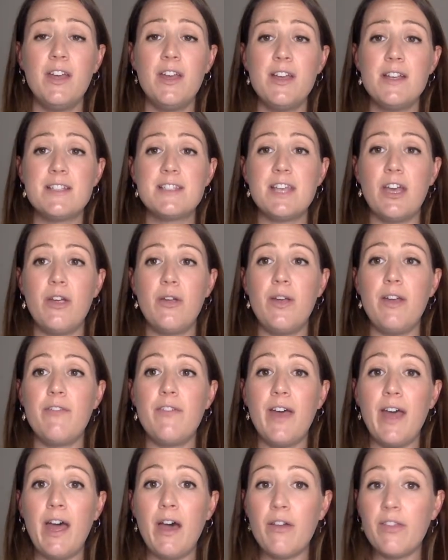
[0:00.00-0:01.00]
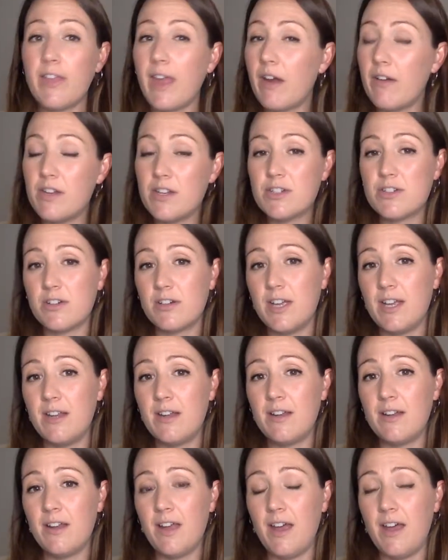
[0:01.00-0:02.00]
So, if a healthcare instru-
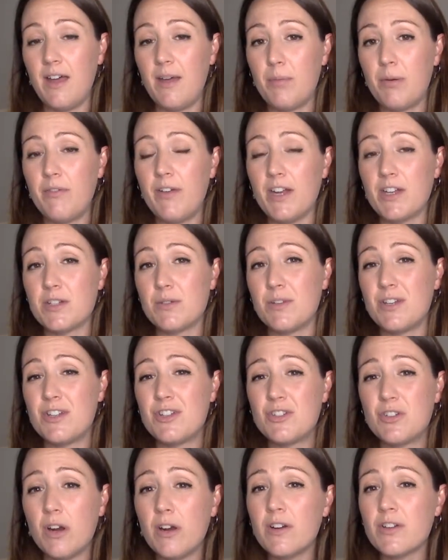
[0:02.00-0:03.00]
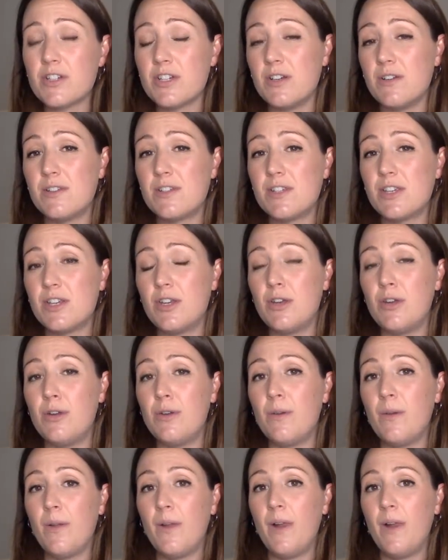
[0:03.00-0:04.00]
in, uh, professional instructs you to
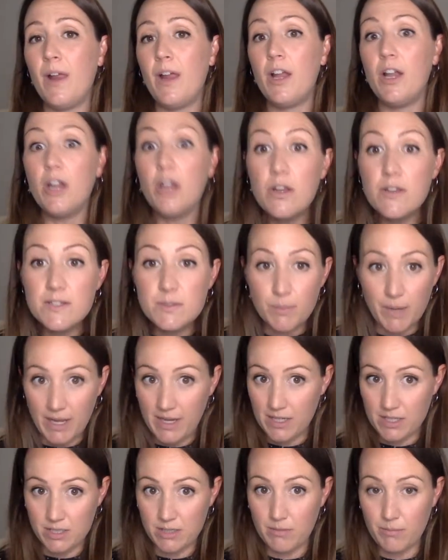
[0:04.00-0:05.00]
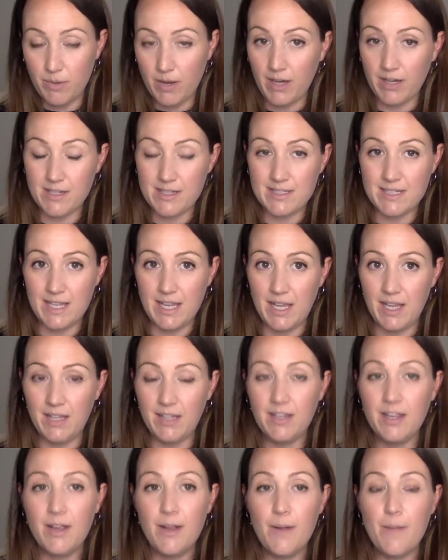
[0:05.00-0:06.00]
lose weight during pregnancy,
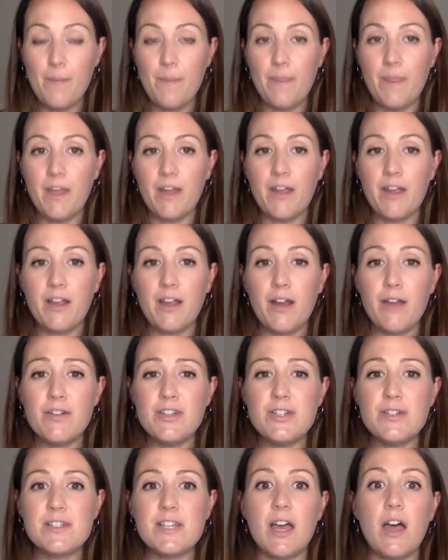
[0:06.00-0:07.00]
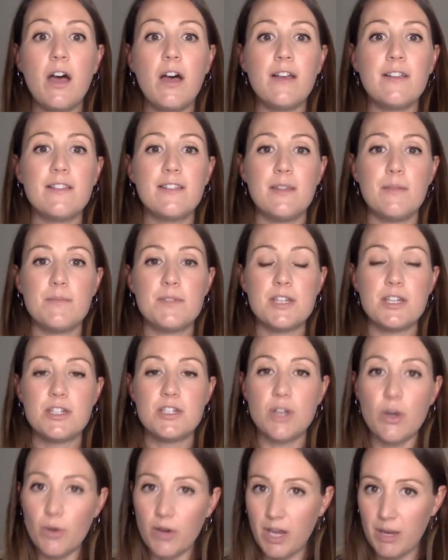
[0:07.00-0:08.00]
then I encourage you to ask them to
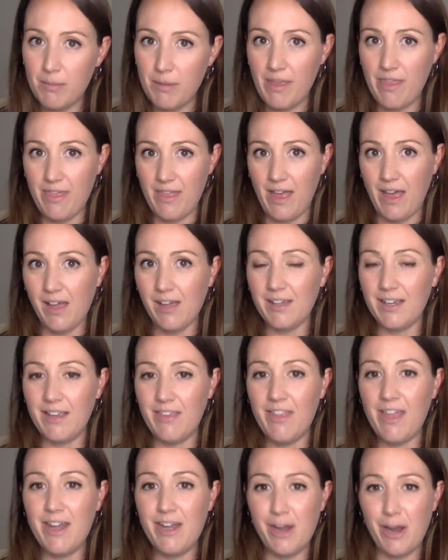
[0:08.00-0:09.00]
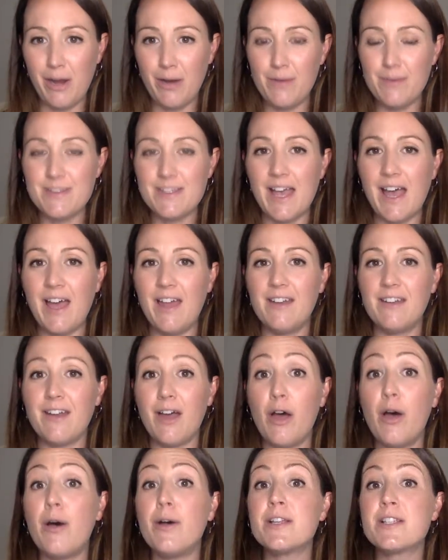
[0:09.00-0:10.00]
document that in their notes and
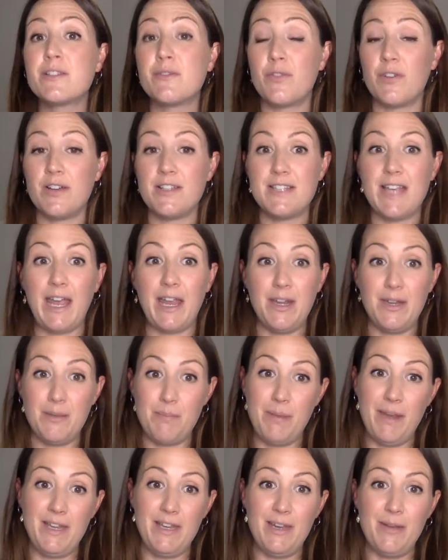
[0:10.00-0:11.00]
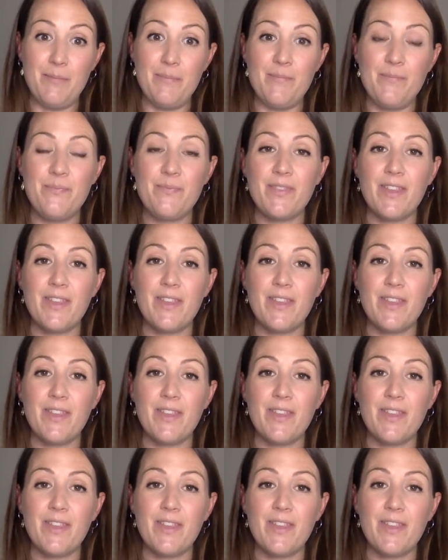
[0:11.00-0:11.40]
ask for a second opinion.